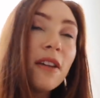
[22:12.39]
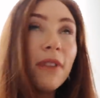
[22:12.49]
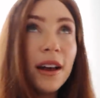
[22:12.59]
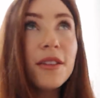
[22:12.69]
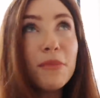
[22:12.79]

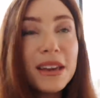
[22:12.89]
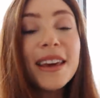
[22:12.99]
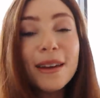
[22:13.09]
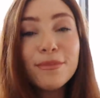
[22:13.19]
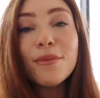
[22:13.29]
rather me
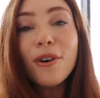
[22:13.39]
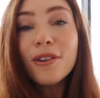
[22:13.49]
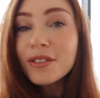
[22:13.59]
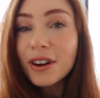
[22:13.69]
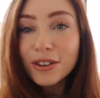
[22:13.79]
keep them
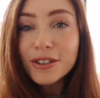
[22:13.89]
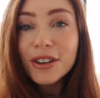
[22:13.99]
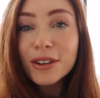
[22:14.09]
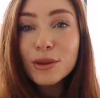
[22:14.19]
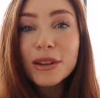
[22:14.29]
on
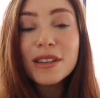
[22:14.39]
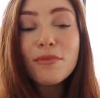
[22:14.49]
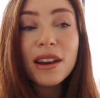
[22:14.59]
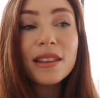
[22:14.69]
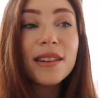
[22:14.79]
under the 20
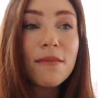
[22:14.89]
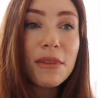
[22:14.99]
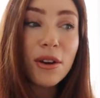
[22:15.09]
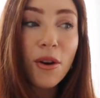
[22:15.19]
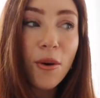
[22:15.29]
minutes, let
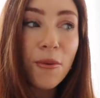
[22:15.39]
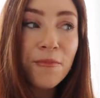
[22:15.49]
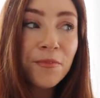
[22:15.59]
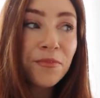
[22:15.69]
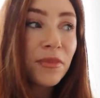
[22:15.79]
me know.